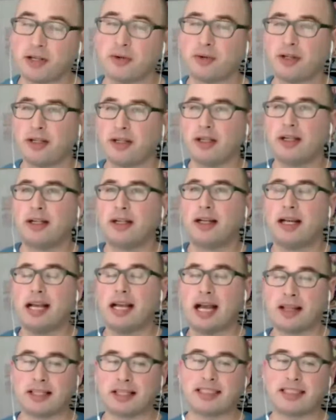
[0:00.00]
So right.
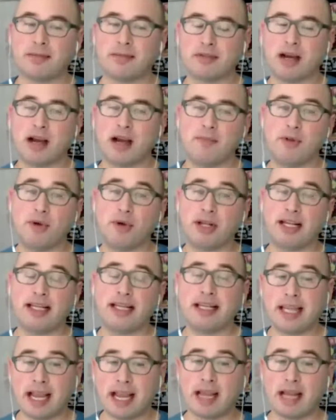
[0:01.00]
at the same time, you
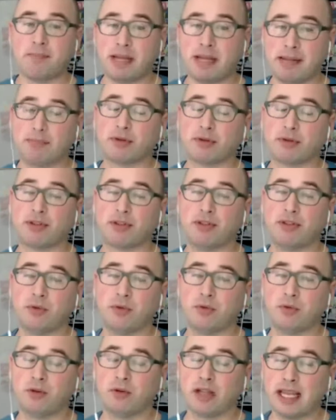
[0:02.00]
can get people
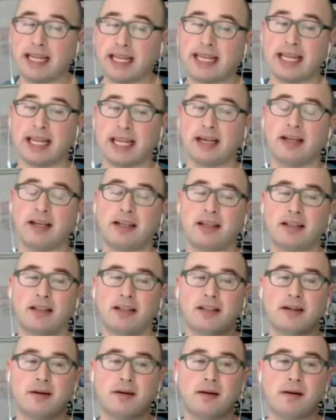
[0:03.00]
to like it
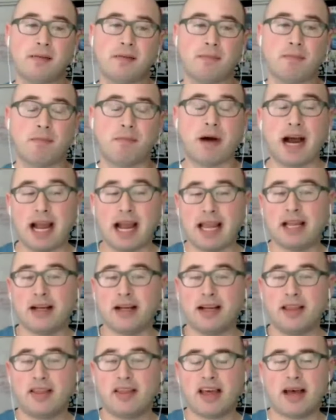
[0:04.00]

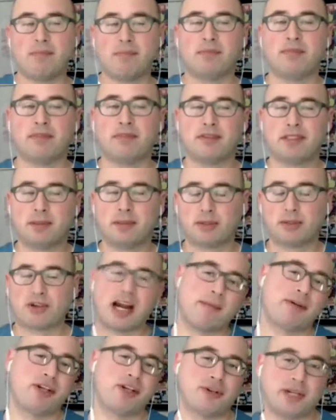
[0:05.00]
by them
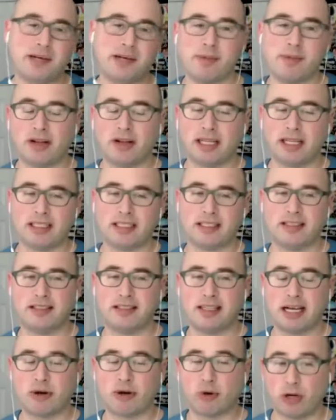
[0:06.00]
subscribing to your email list
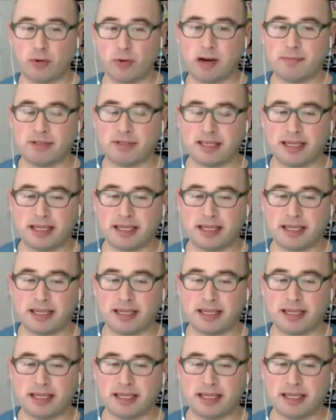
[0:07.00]
or your